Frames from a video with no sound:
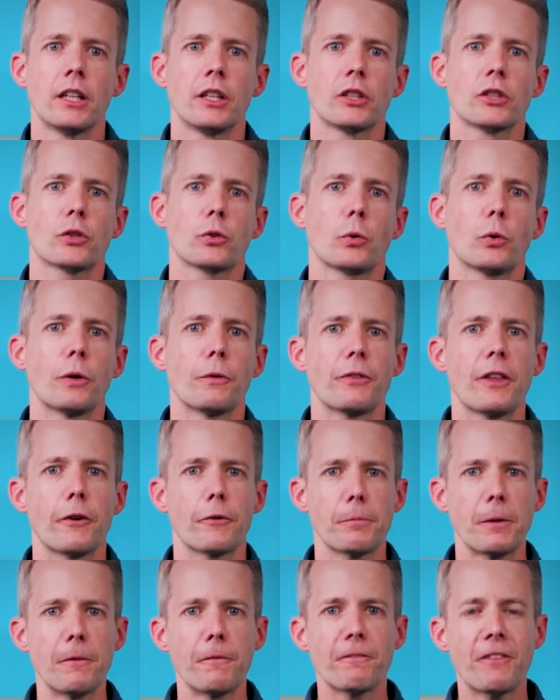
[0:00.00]
So if there
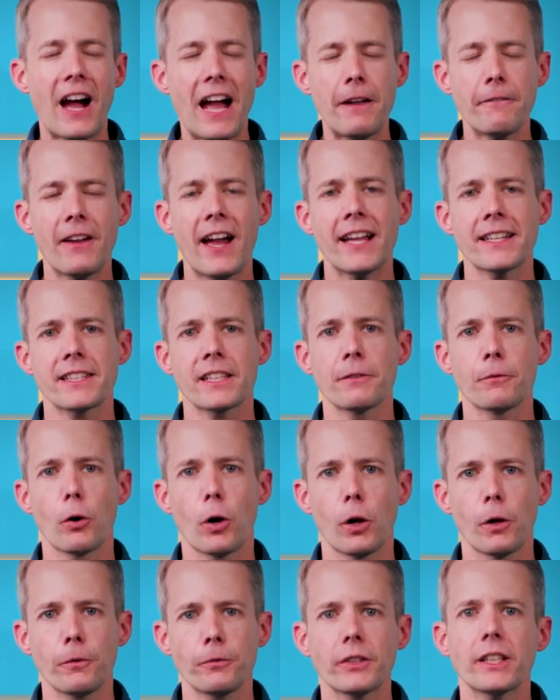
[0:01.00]
have been 5 ads
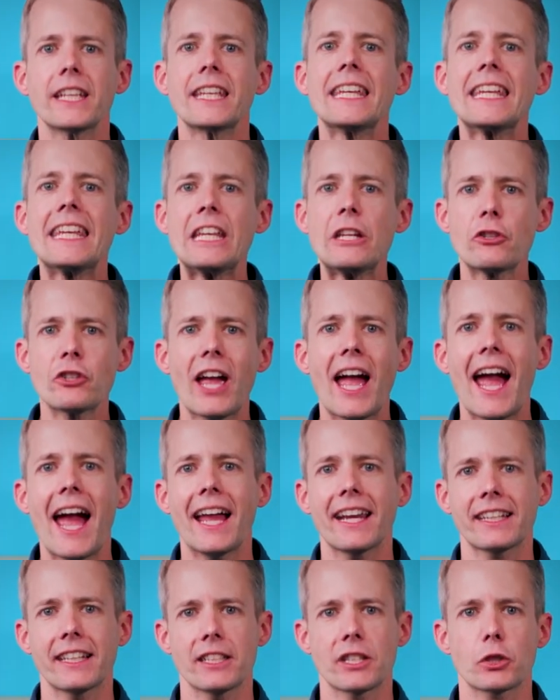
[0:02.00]
involved, each
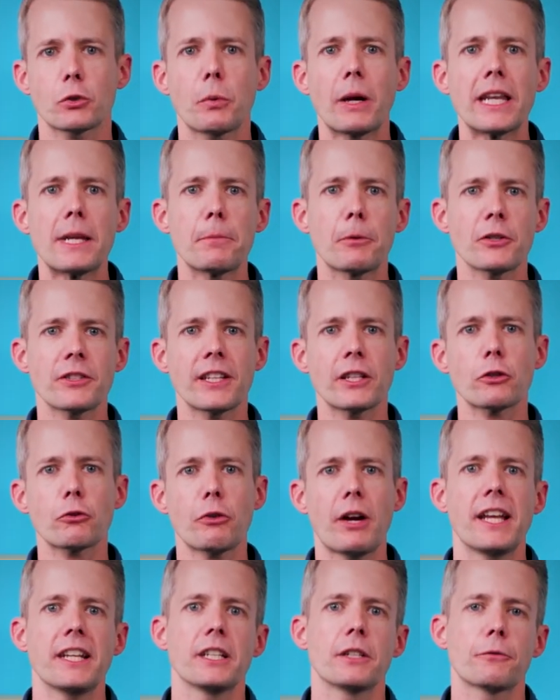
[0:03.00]
ad gets 20%
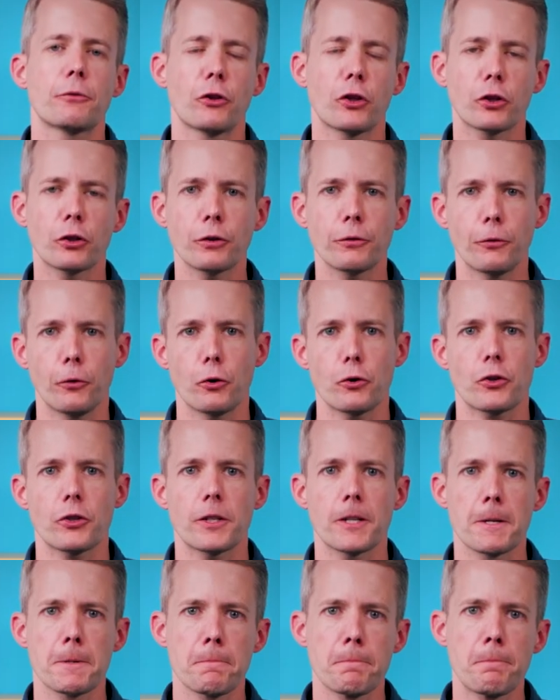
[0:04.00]
credit for the
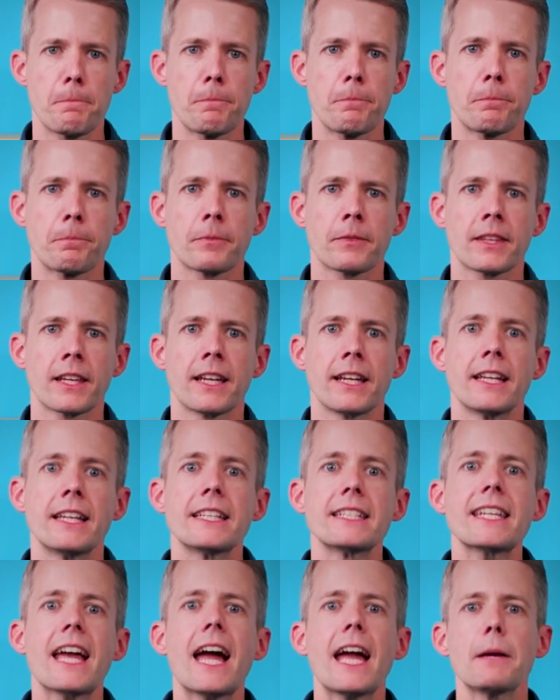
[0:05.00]
conversion.
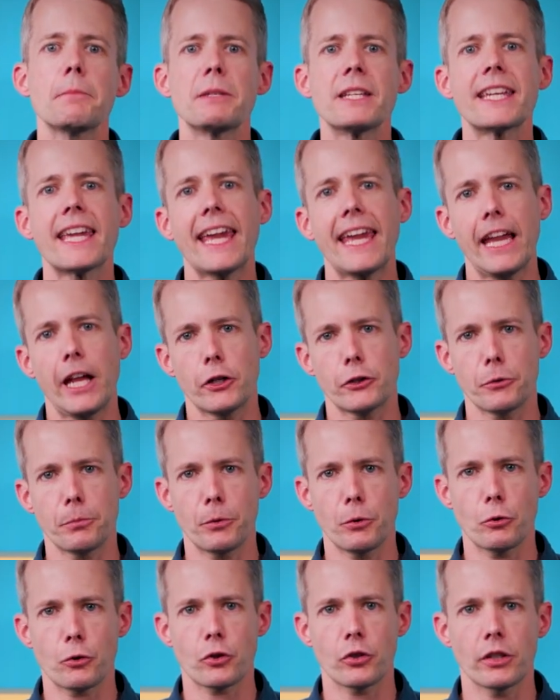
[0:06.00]
Time decay
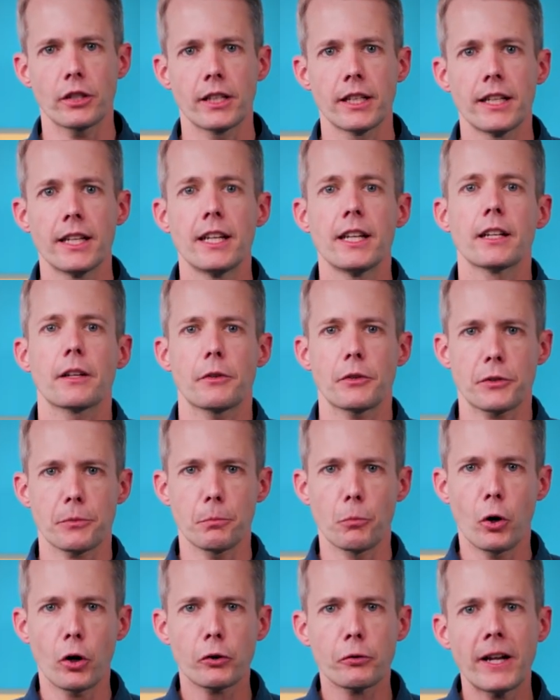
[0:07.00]
attribution gives
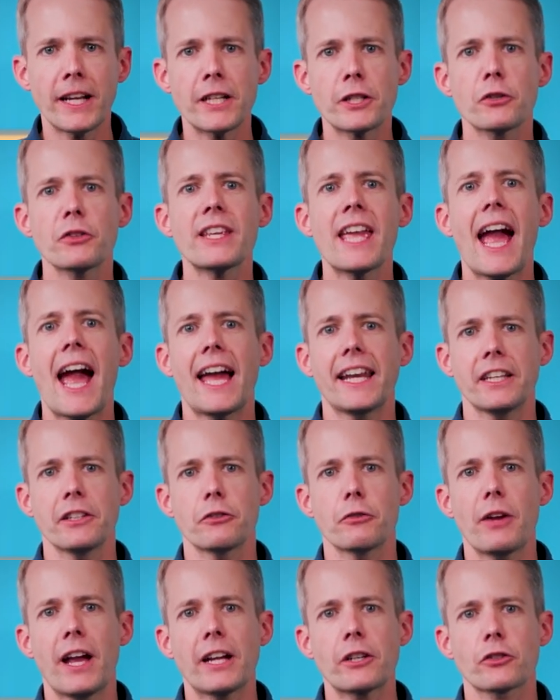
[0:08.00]
more credit to the ad
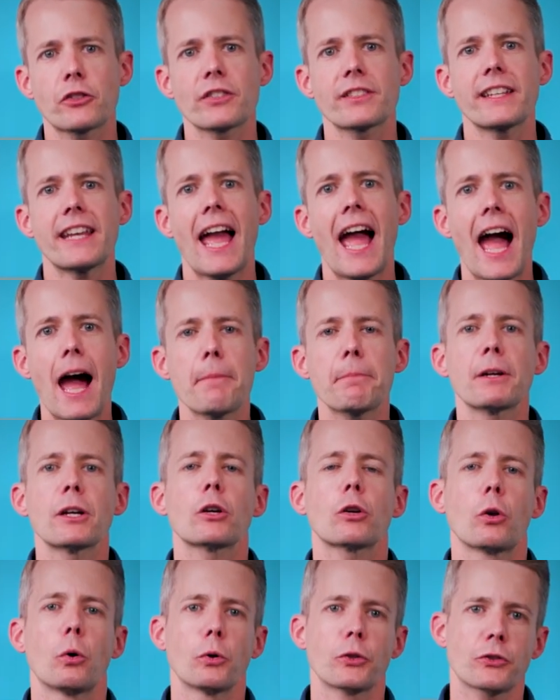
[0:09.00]
interactions that happen
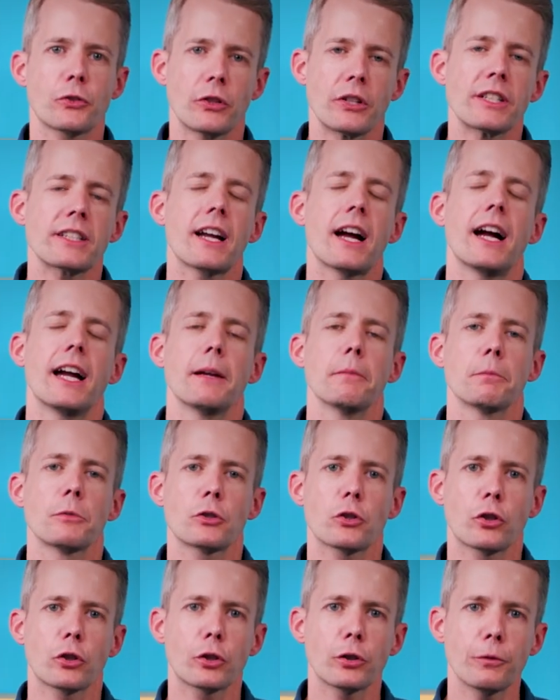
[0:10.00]
closer in time
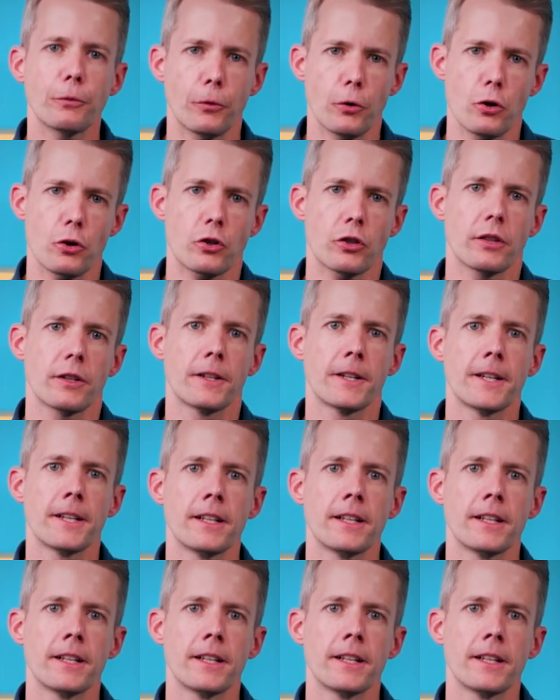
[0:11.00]
to the conversion.